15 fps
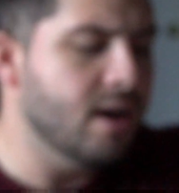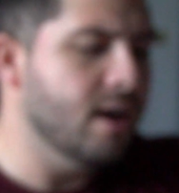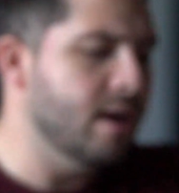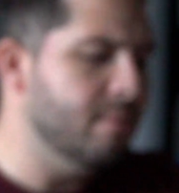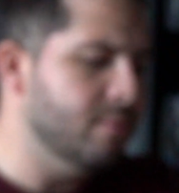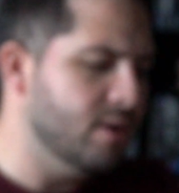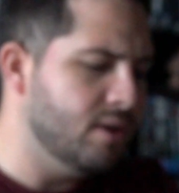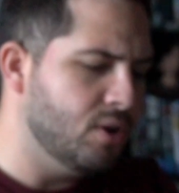
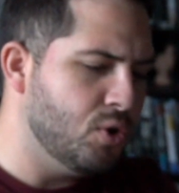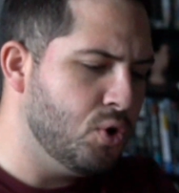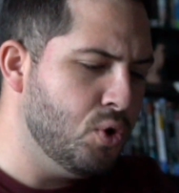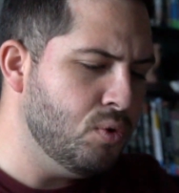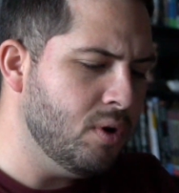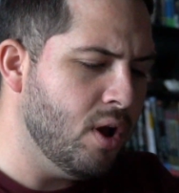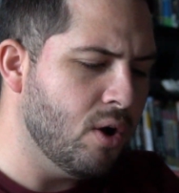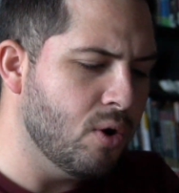Um,
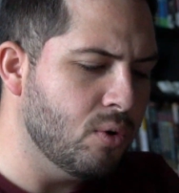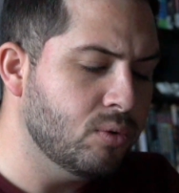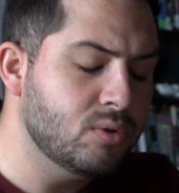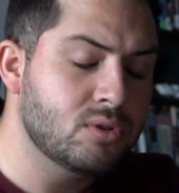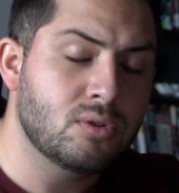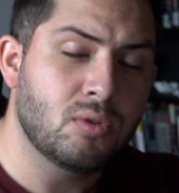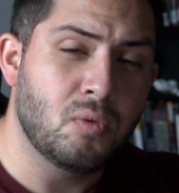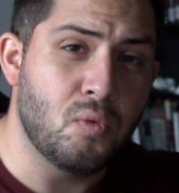who
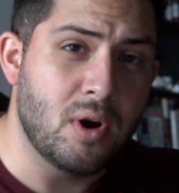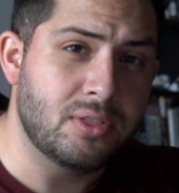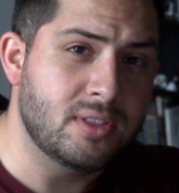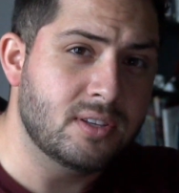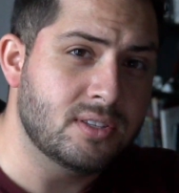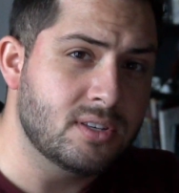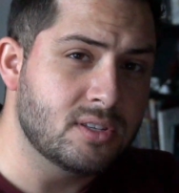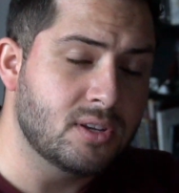knows what
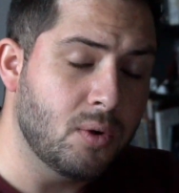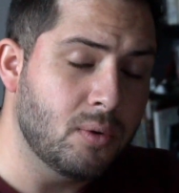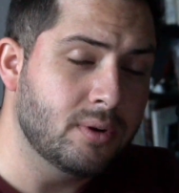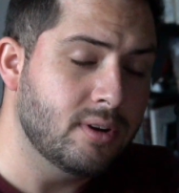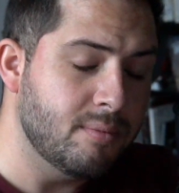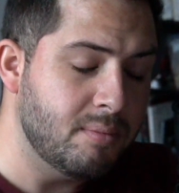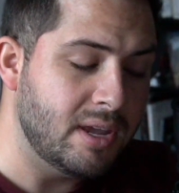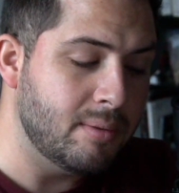this is
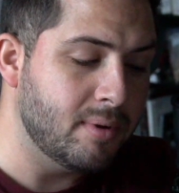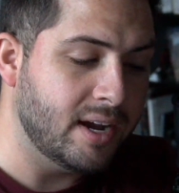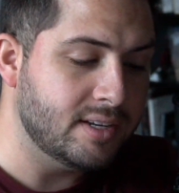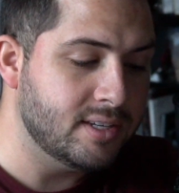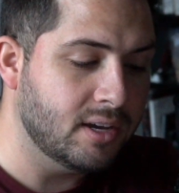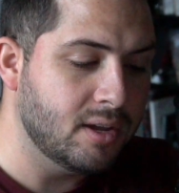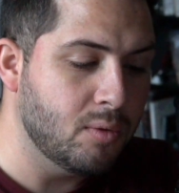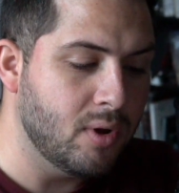going to be, but I
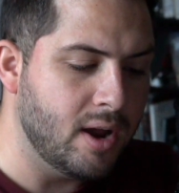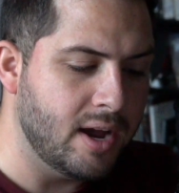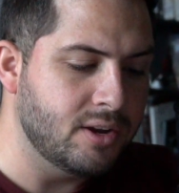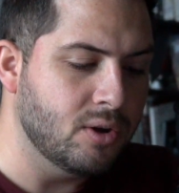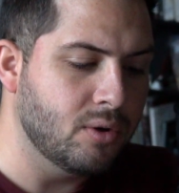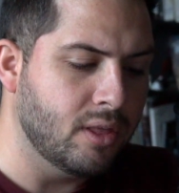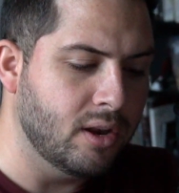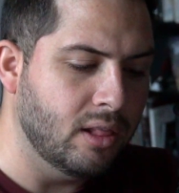tell you what, I
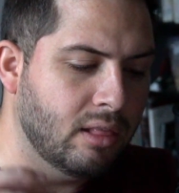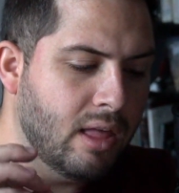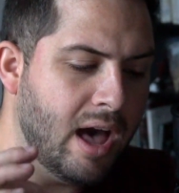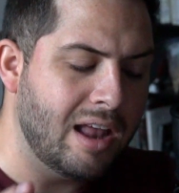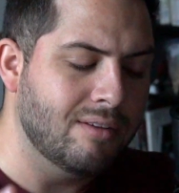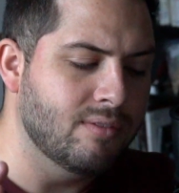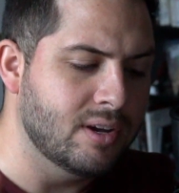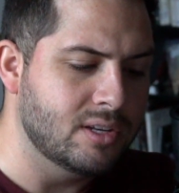know that a
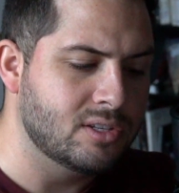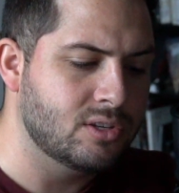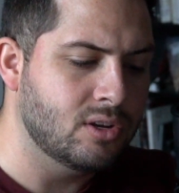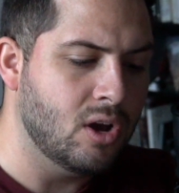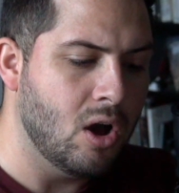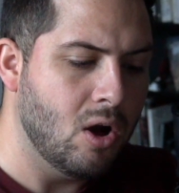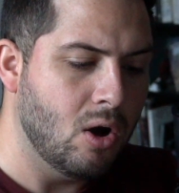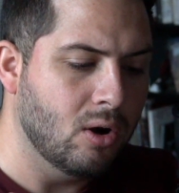lot of
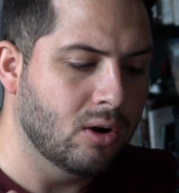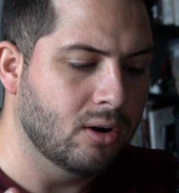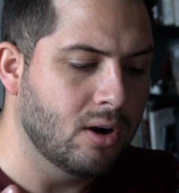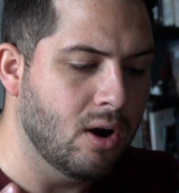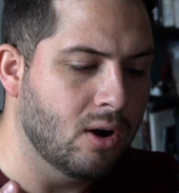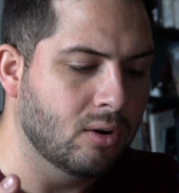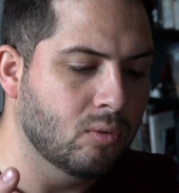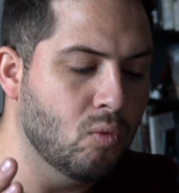us Are,
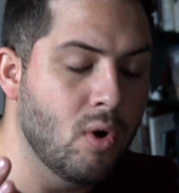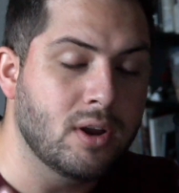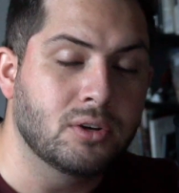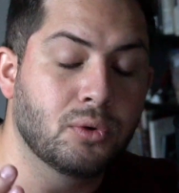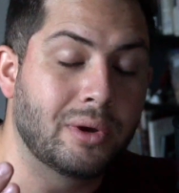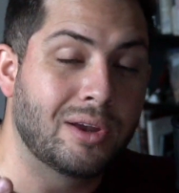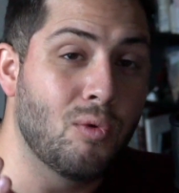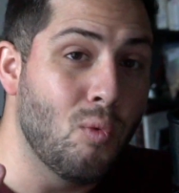are
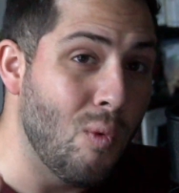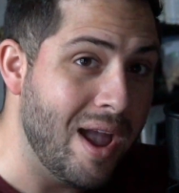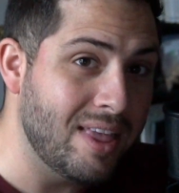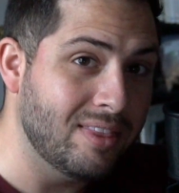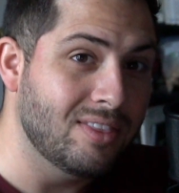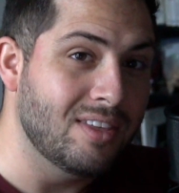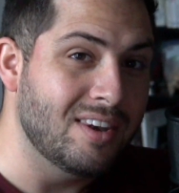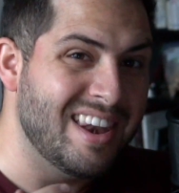wondering
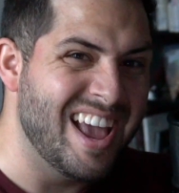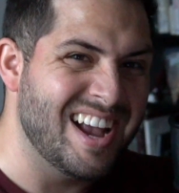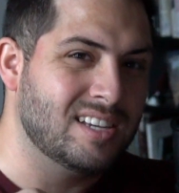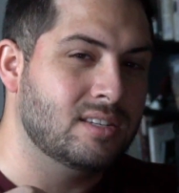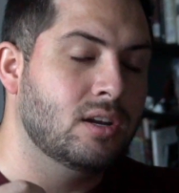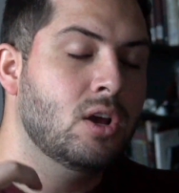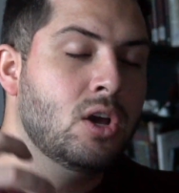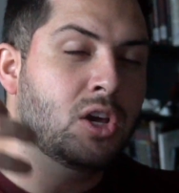when the
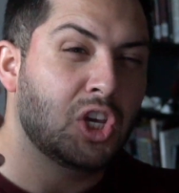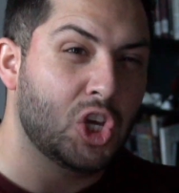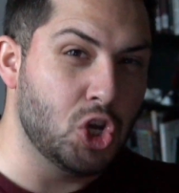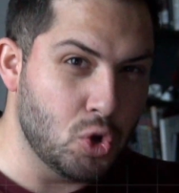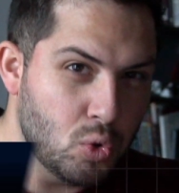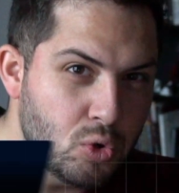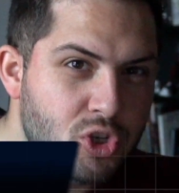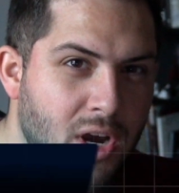next
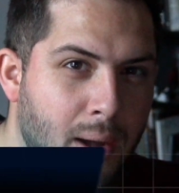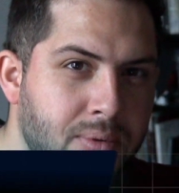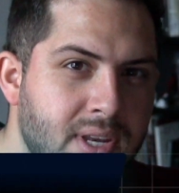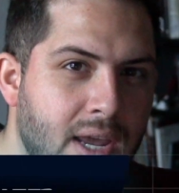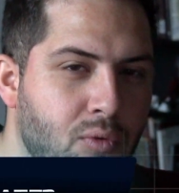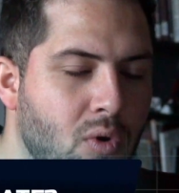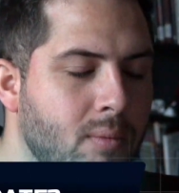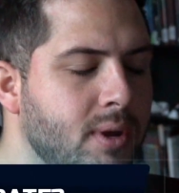huge
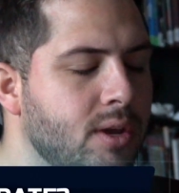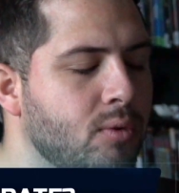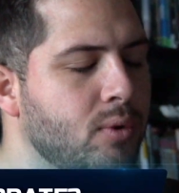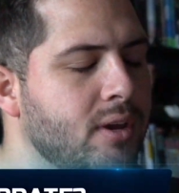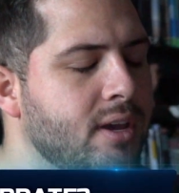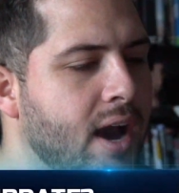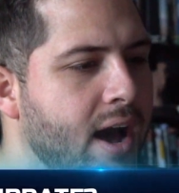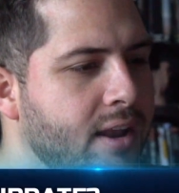update will be.
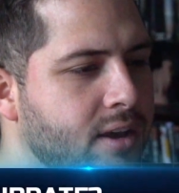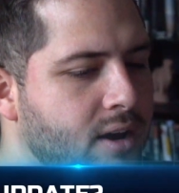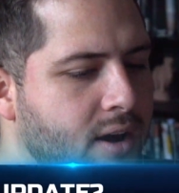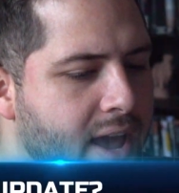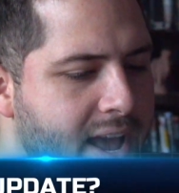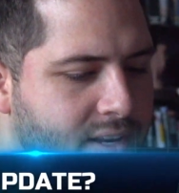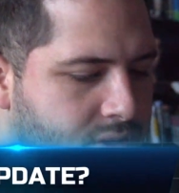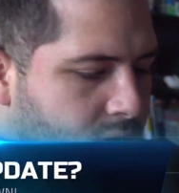We got
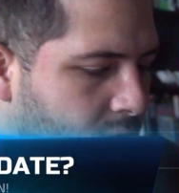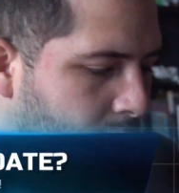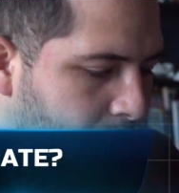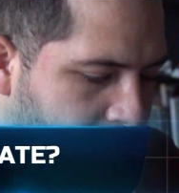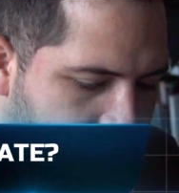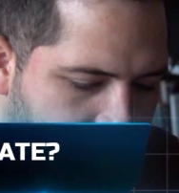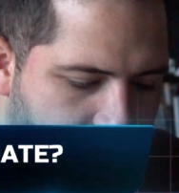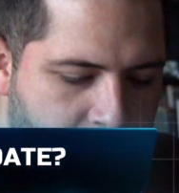uh, S R
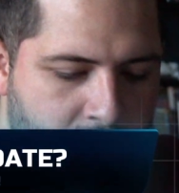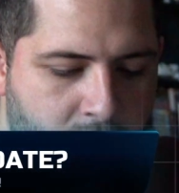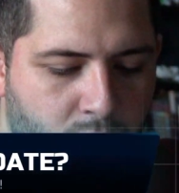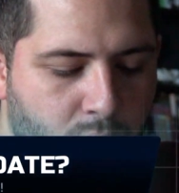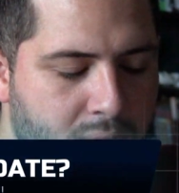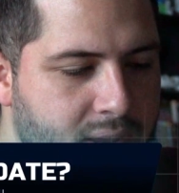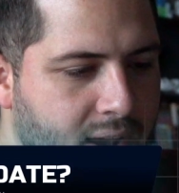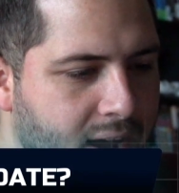P,
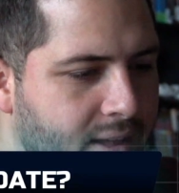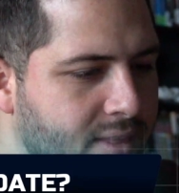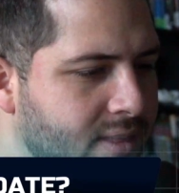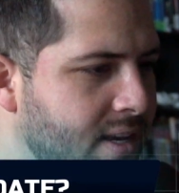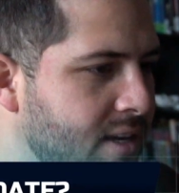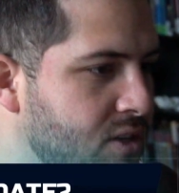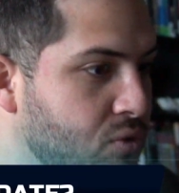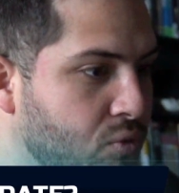we got
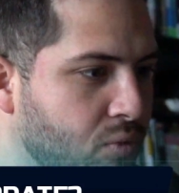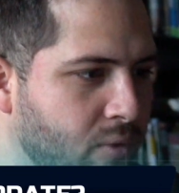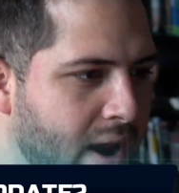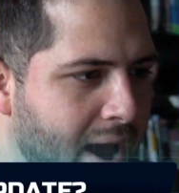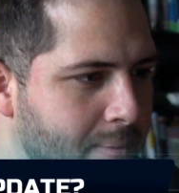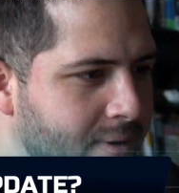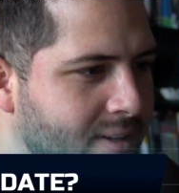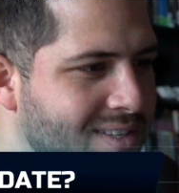these
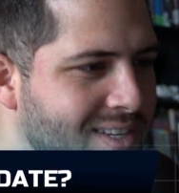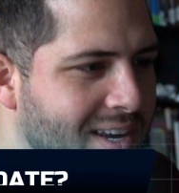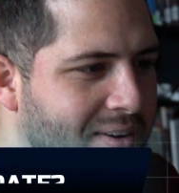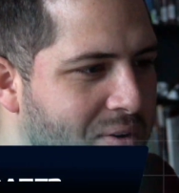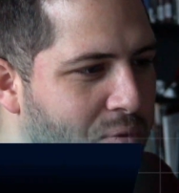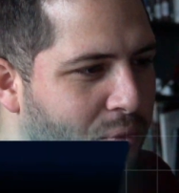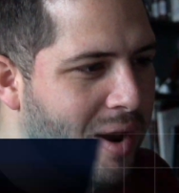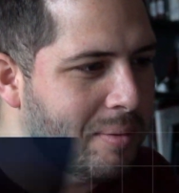rabbits
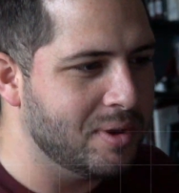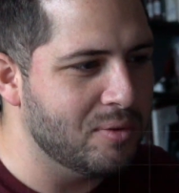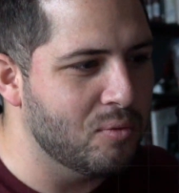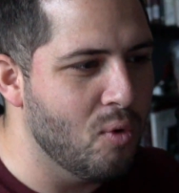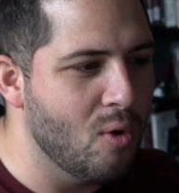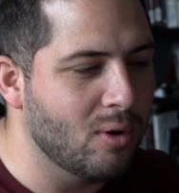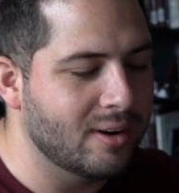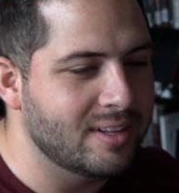in the Remy
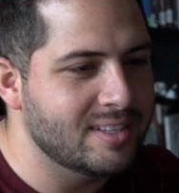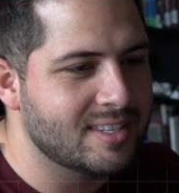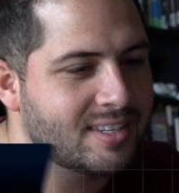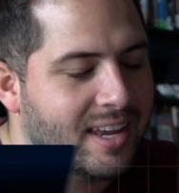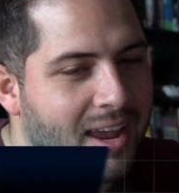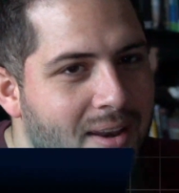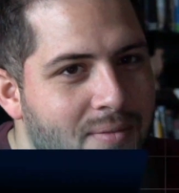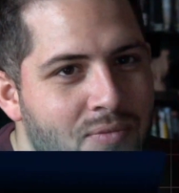Warren
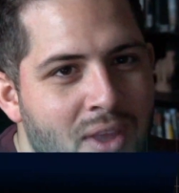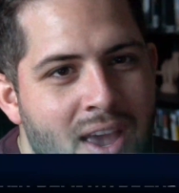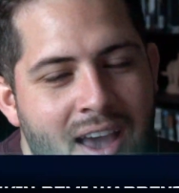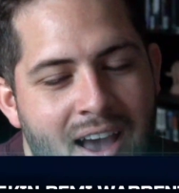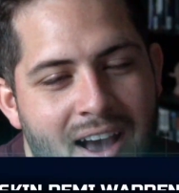skin.